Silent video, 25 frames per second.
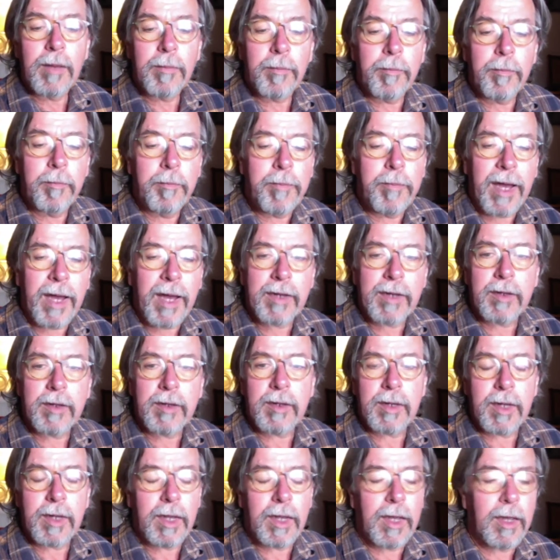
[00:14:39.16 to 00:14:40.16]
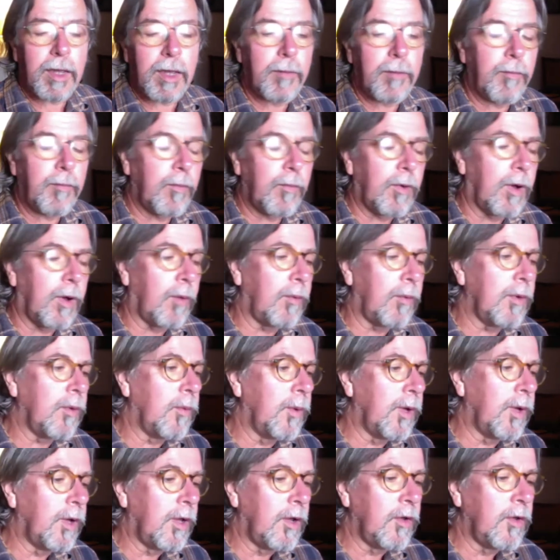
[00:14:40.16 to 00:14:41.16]
But what we
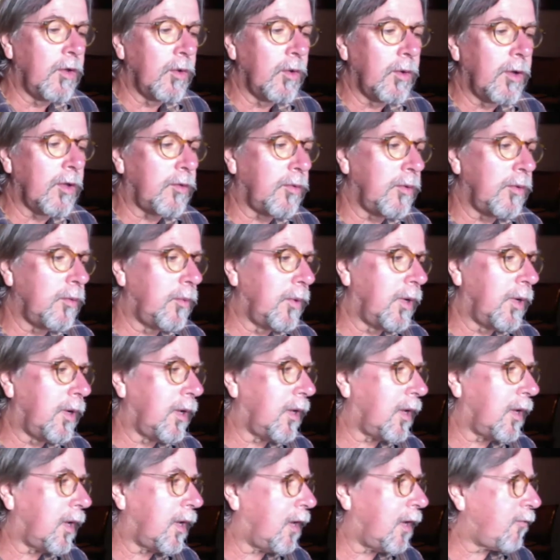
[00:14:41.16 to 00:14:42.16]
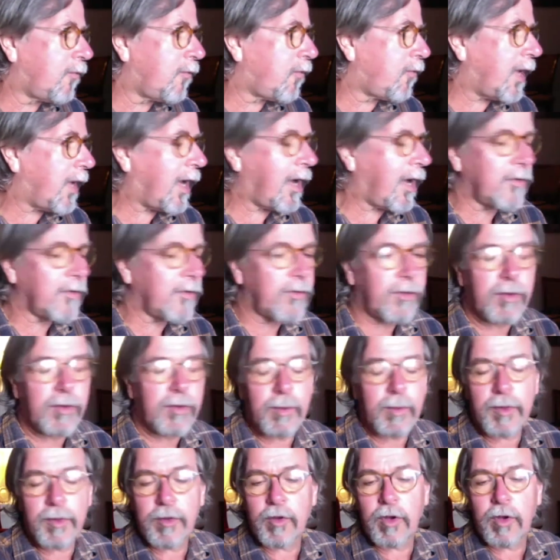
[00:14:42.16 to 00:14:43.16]
will do is we will have flasks
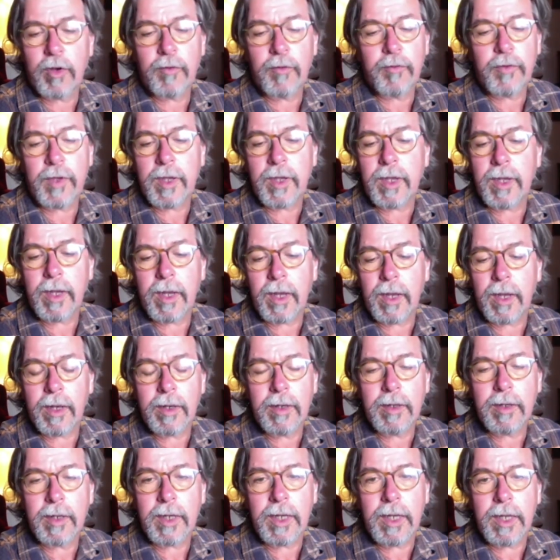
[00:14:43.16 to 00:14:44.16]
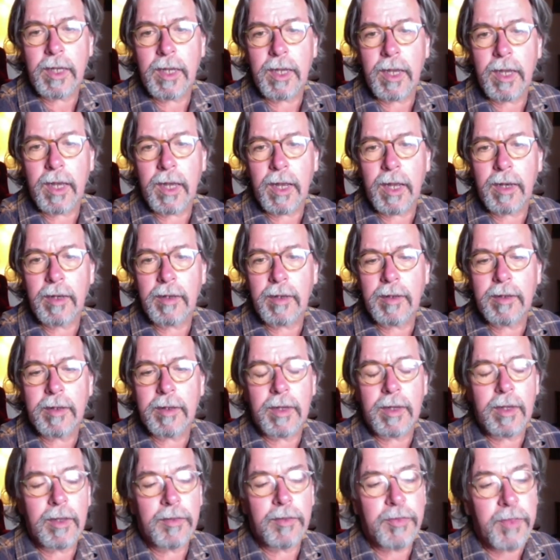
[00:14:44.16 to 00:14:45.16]
with coffee and tea and
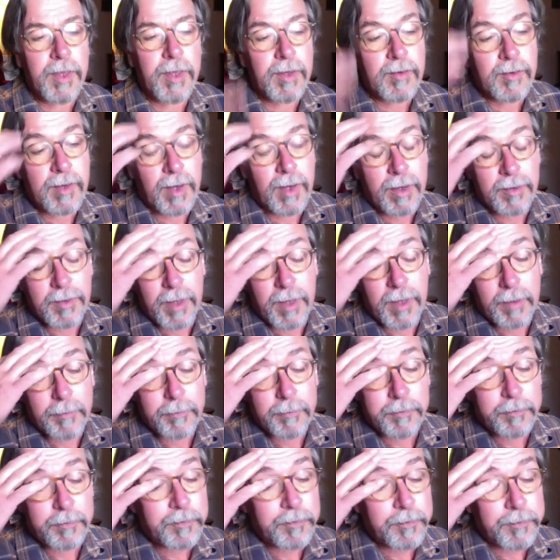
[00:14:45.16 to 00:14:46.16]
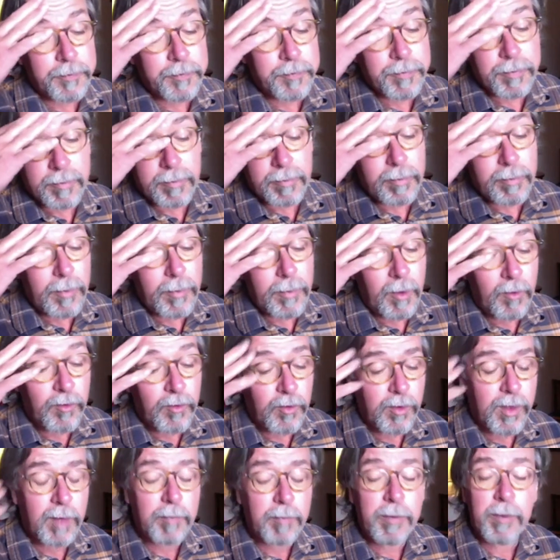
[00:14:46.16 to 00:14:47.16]
things like that, so
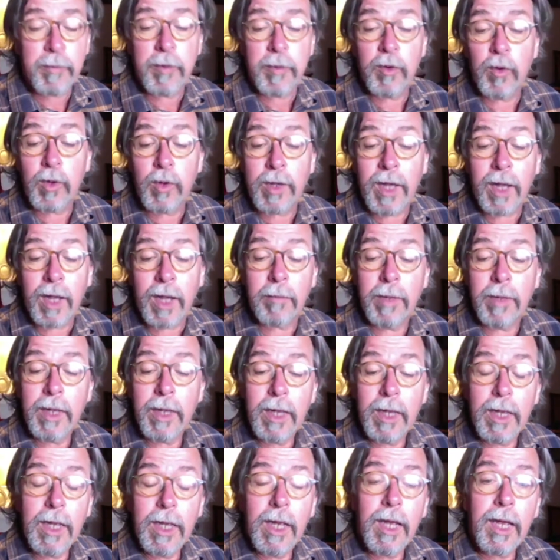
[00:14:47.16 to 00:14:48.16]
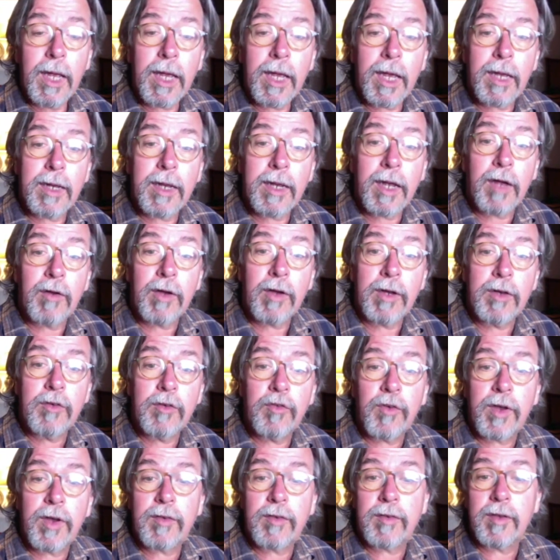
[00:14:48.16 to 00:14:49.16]
that people who come and are
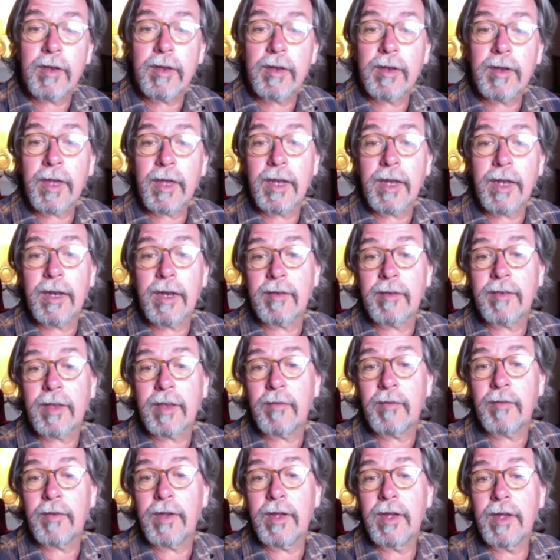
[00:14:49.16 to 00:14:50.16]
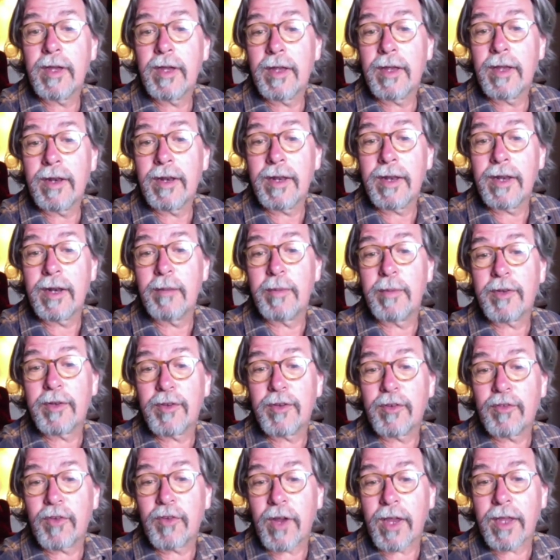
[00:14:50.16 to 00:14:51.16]
interested can at least have a little bit to
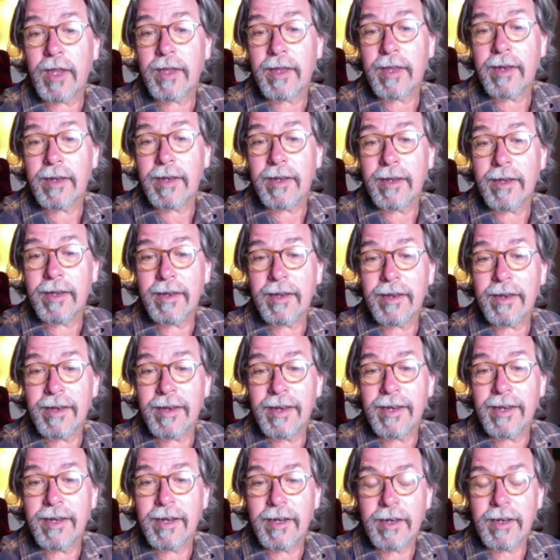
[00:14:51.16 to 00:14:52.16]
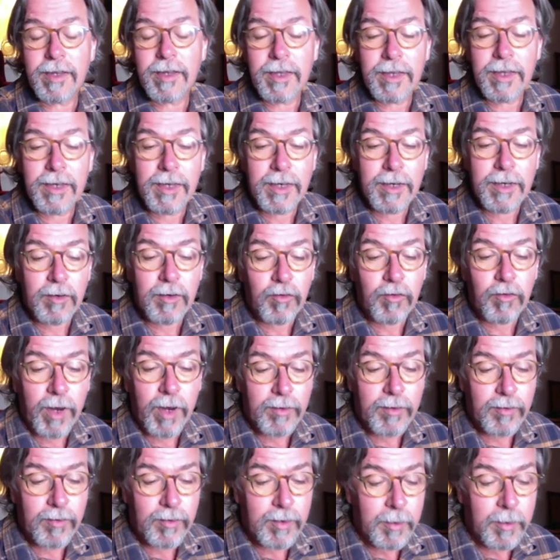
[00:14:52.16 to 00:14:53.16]
drink and a little
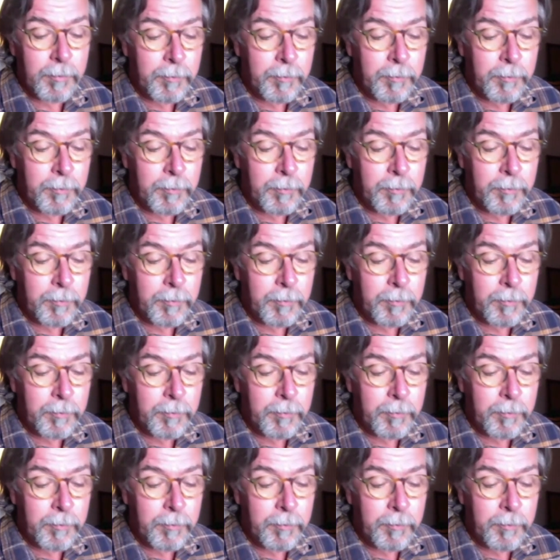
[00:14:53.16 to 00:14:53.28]
rest.